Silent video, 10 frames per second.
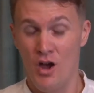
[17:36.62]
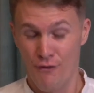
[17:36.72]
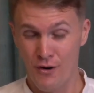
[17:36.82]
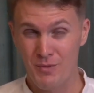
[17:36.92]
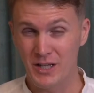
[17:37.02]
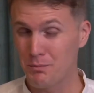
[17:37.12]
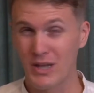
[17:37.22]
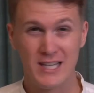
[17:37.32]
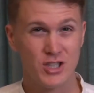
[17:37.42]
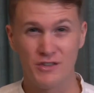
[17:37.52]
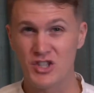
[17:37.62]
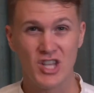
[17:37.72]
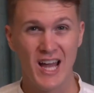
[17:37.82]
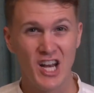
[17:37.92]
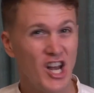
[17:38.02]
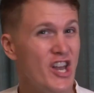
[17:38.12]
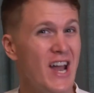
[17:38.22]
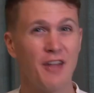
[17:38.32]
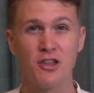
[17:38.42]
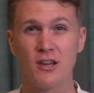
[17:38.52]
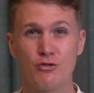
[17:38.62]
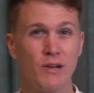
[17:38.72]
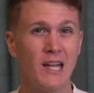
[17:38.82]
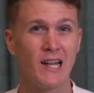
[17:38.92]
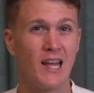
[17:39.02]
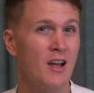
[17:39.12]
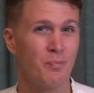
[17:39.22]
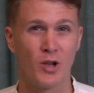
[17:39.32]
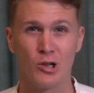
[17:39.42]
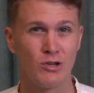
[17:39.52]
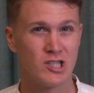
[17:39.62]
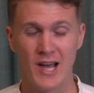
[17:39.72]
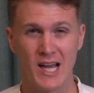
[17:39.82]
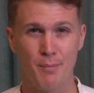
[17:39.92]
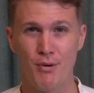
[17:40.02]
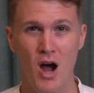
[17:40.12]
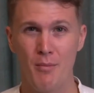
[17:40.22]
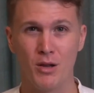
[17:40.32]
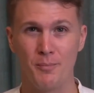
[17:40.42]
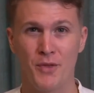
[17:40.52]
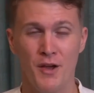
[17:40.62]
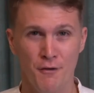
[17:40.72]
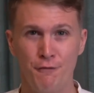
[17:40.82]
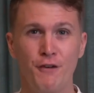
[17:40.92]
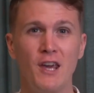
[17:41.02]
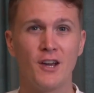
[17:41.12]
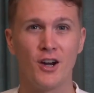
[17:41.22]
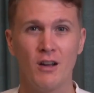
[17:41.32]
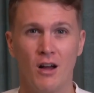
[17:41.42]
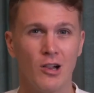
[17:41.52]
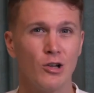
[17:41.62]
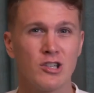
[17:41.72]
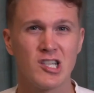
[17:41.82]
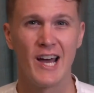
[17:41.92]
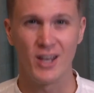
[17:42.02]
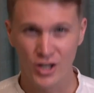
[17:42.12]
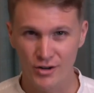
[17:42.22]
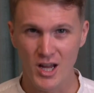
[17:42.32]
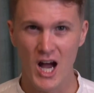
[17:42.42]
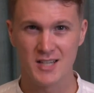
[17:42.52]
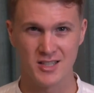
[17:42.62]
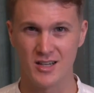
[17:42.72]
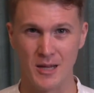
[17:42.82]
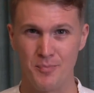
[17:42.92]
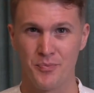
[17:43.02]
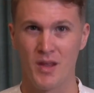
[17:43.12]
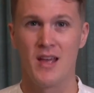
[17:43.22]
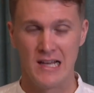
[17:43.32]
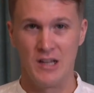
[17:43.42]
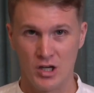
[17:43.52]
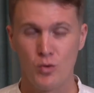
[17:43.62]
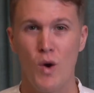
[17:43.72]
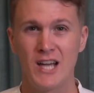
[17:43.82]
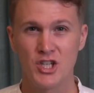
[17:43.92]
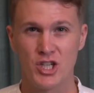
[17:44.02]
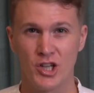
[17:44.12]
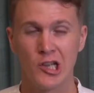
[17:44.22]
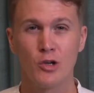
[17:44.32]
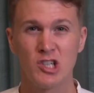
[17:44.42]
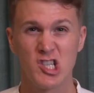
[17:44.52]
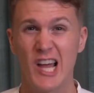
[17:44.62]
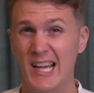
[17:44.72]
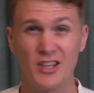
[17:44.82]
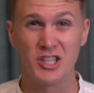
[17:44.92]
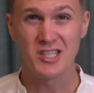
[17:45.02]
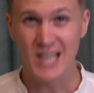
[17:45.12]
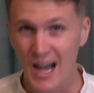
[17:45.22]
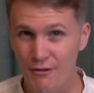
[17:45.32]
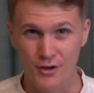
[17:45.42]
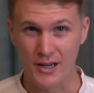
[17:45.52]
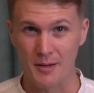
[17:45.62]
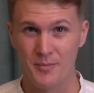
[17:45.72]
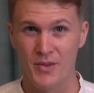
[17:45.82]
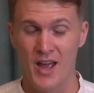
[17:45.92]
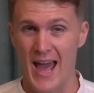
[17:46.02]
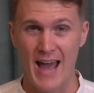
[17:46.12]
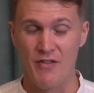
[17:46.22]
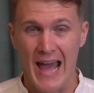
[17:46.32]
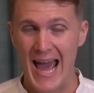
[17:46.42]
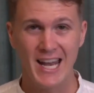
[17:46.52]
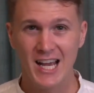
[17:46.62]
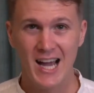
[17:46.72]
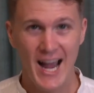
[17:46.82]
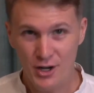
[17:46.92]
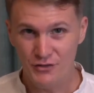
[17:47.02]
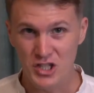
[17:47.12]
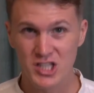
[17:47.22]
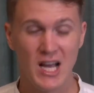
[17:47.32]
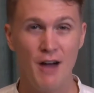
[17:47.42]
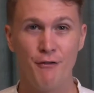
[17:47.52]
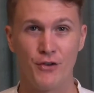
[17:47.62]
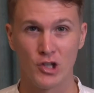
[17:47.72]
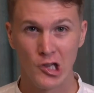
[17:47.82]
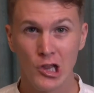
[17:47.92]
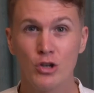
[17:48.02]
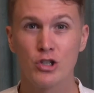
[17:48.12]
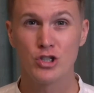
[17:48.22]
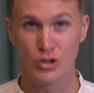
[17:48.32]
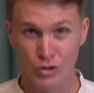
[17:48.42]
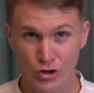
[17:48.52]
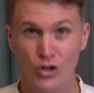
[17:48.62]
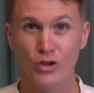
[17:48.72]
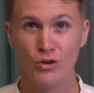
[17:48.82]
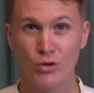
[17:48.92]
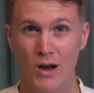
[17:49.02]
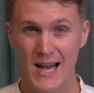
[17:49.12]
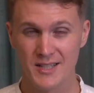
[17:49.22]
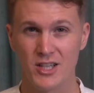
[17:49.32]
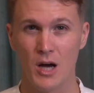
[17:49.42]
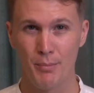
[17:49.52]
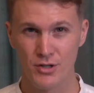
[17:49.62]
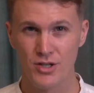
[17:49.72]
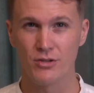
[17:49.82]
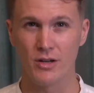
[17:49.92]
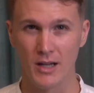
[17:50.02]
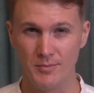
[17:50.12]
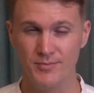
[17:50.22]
from that place of steady, nothing really looks like a problem. Fear looks like curiosity. Question looks like discovery. And any kind of discomfort looks to you as an opportunity.